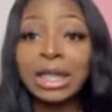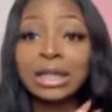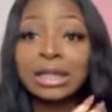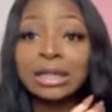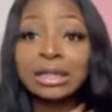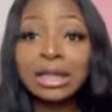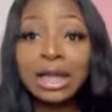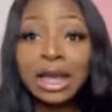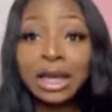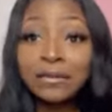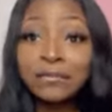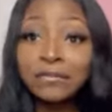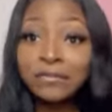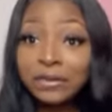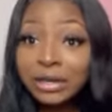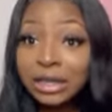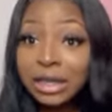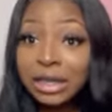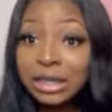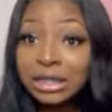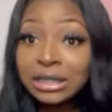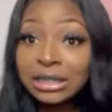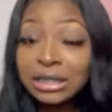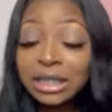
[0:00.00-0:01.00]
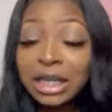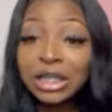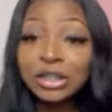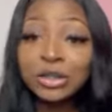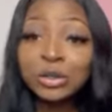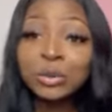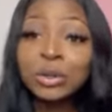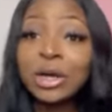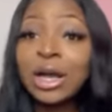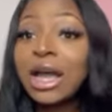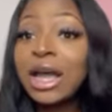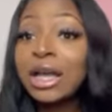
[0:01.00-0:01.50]
Netflix, as
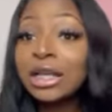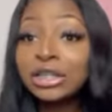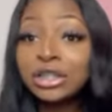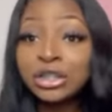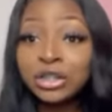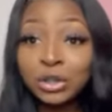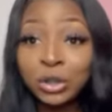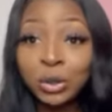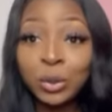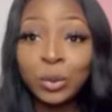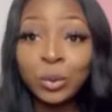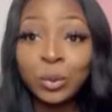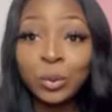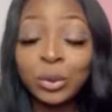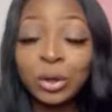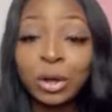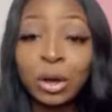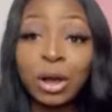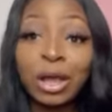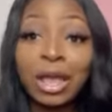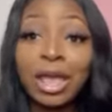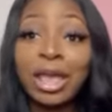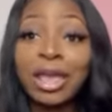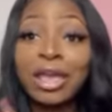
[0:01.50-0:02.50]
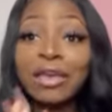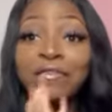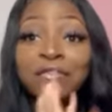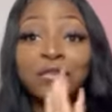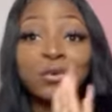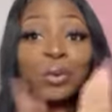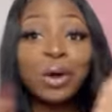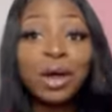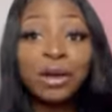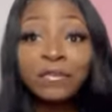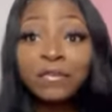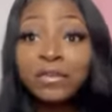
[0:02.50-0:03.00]
you guys know, if
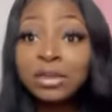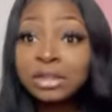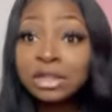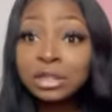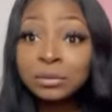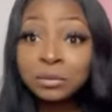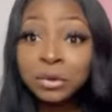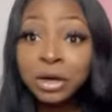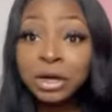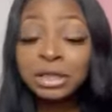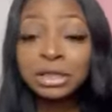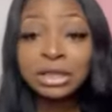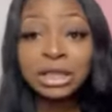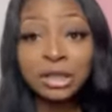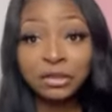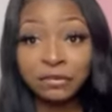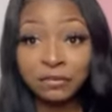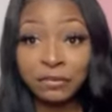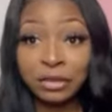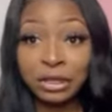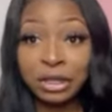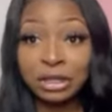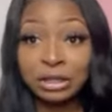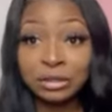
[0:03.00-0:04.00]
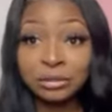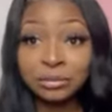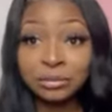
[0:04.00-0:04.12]
you have a smart TV,